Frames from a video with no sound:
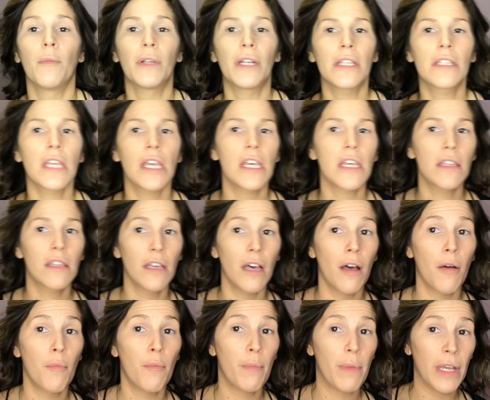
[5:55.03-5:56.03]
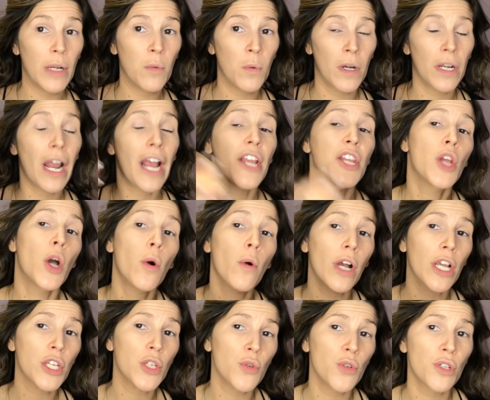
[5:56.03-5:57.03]
I'm gonna take the big one. I know
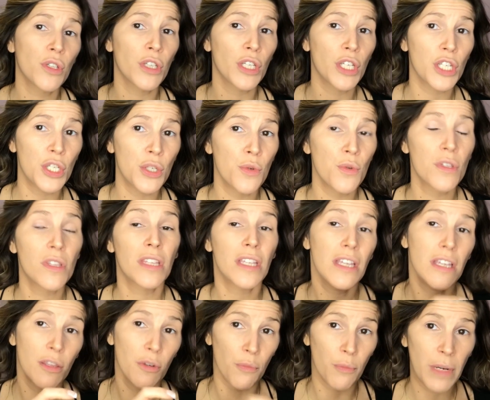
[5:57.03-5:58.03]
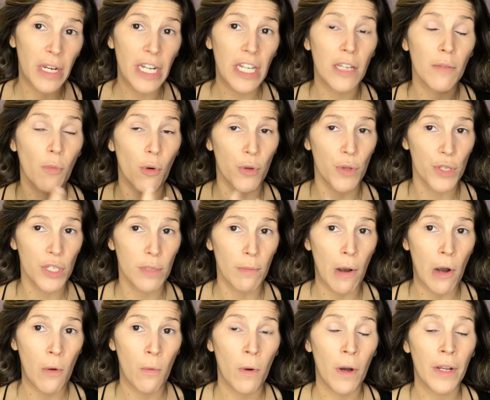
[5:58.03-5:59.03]
I usually use the either medium or the
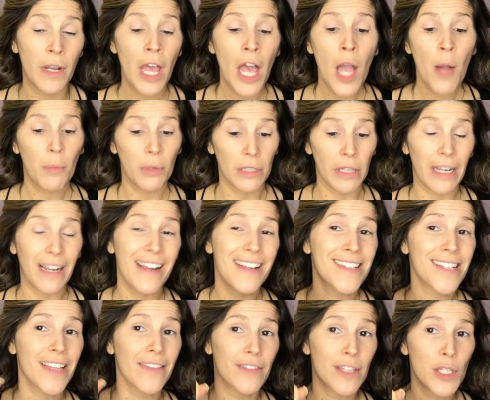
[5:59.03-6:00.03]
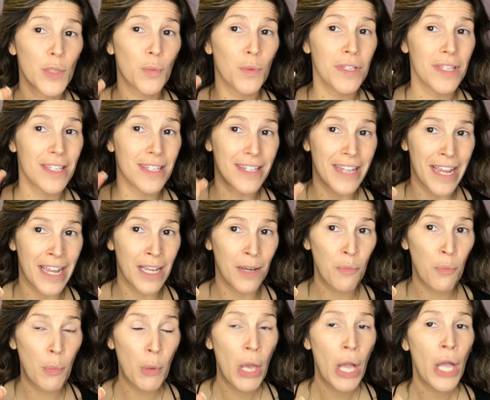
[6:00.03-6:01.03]
small one, but like I said, this one's damp.
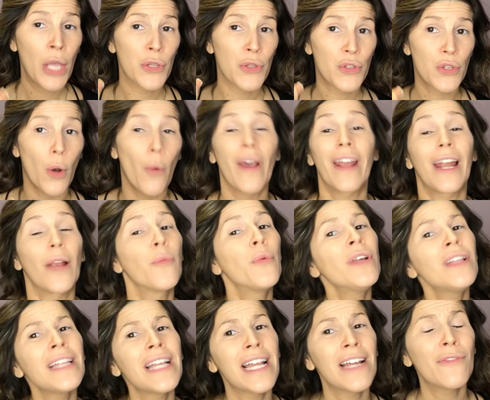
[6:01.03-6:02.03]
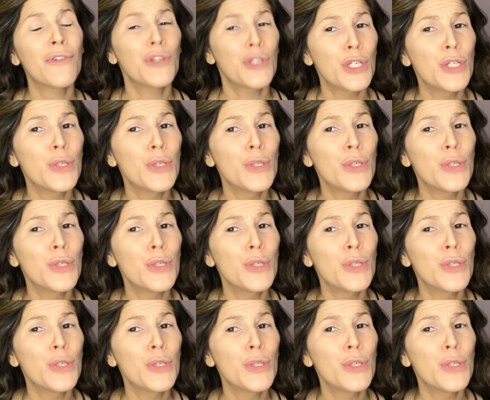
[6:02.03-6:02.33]
So, and I really haven't